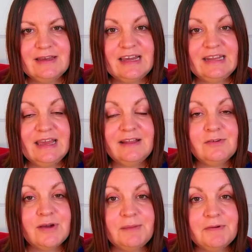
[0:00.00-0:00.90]
and it
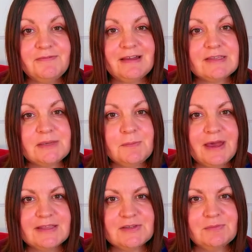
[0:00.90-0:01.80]
had quite a profound
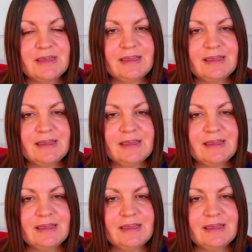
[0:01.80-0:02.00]
impact on